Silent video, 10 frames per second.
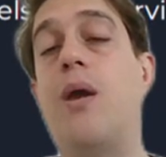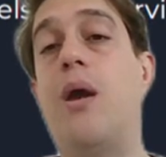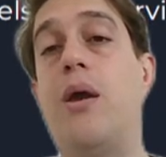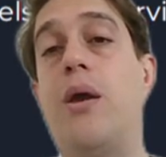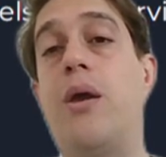
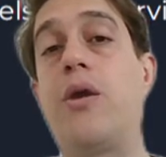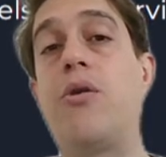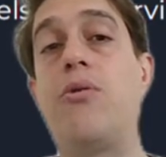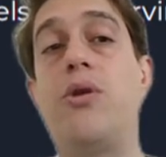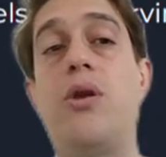
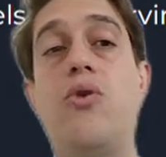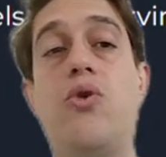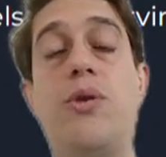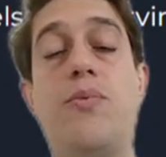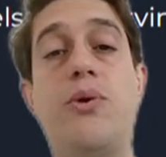including
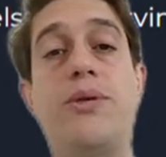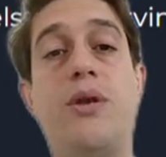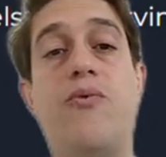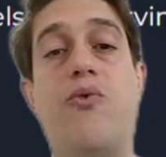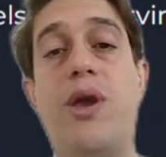notebooks
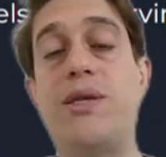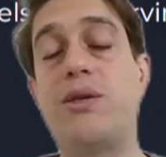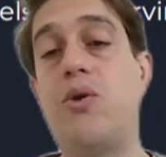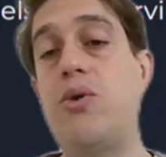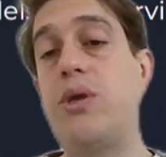in
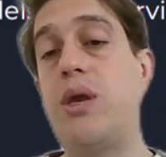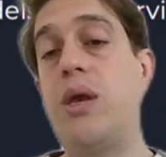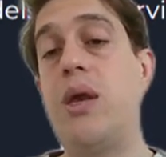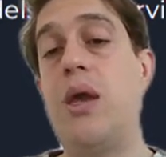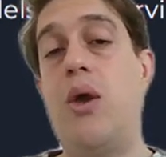VS Code
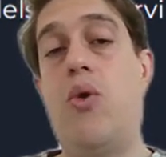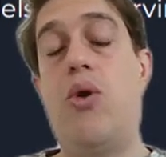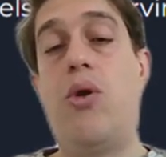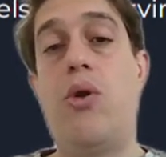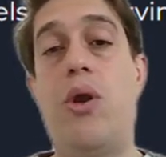
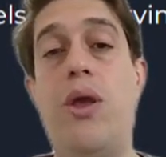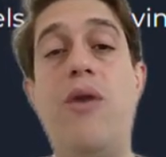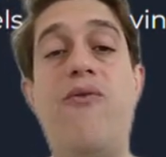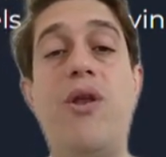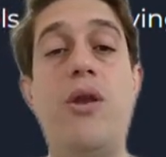or
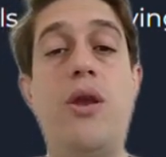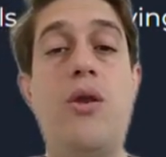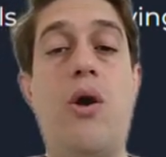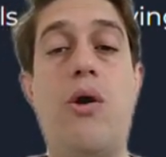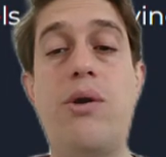even
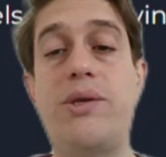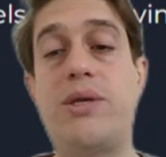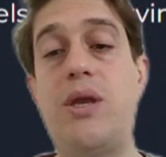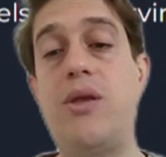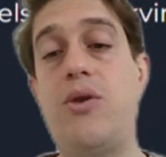in
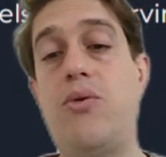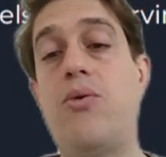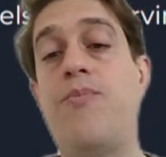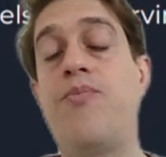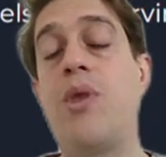
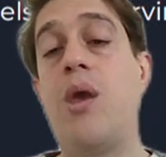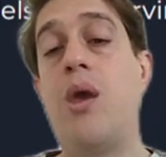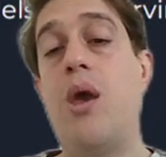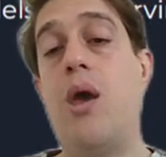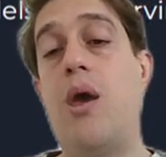RStudio,
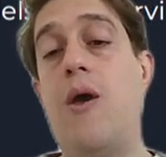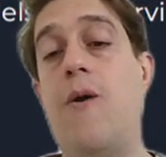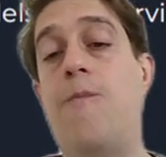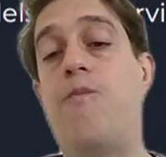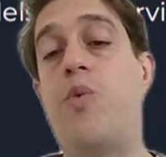
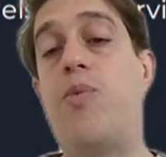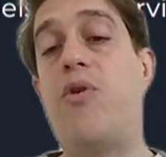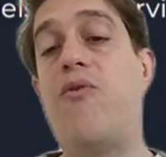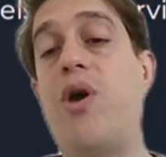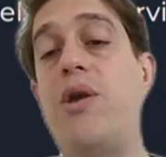
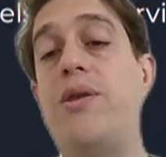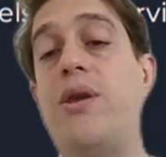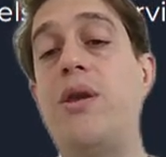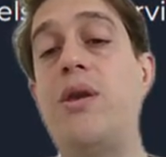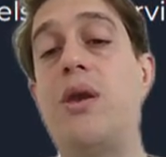
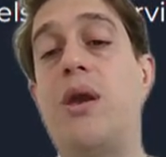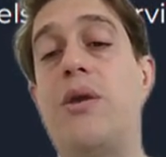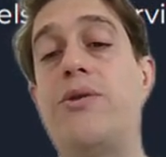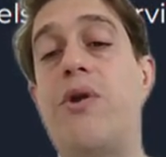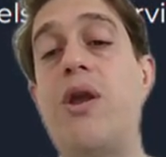providing
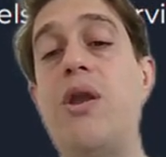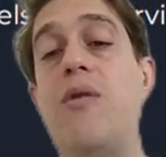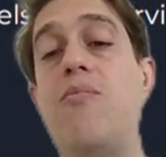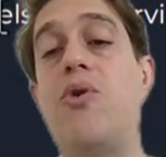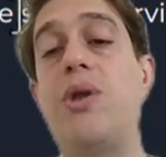
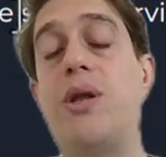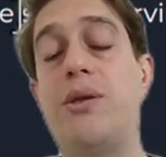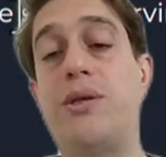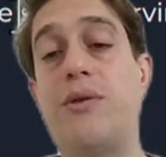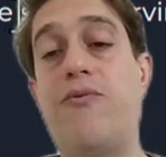training
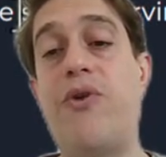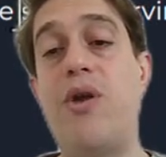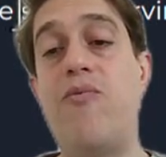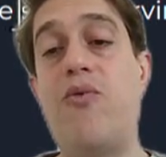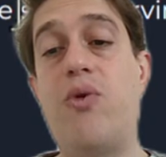models
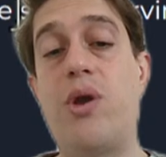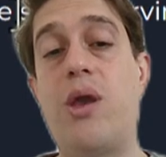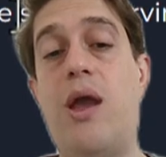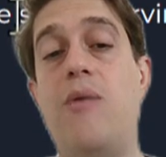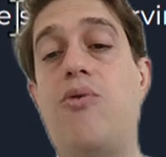
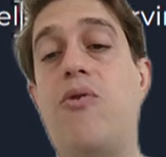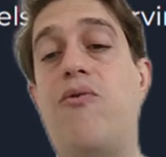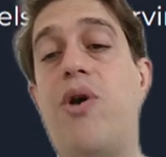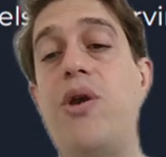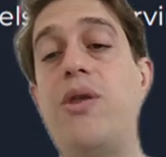framework and
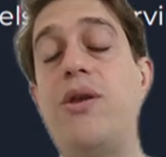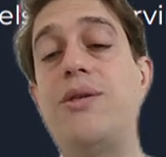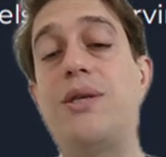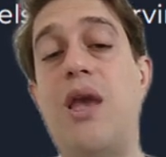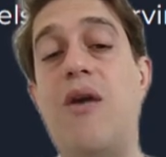
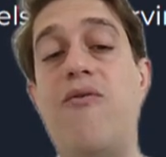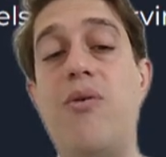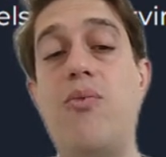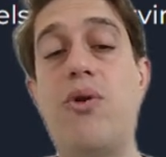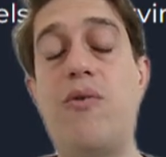providing
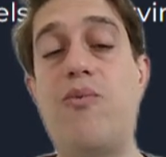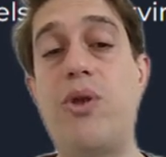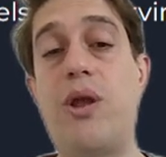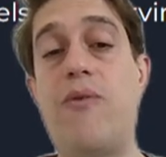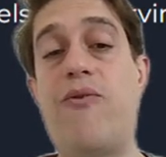serving
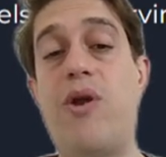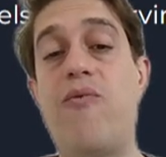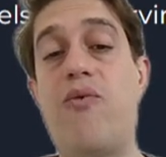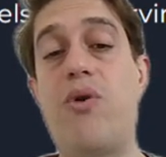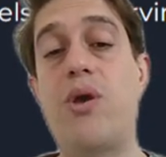model
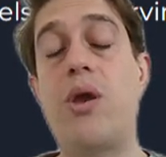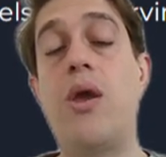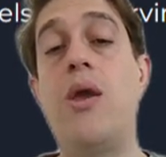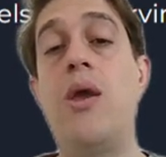framework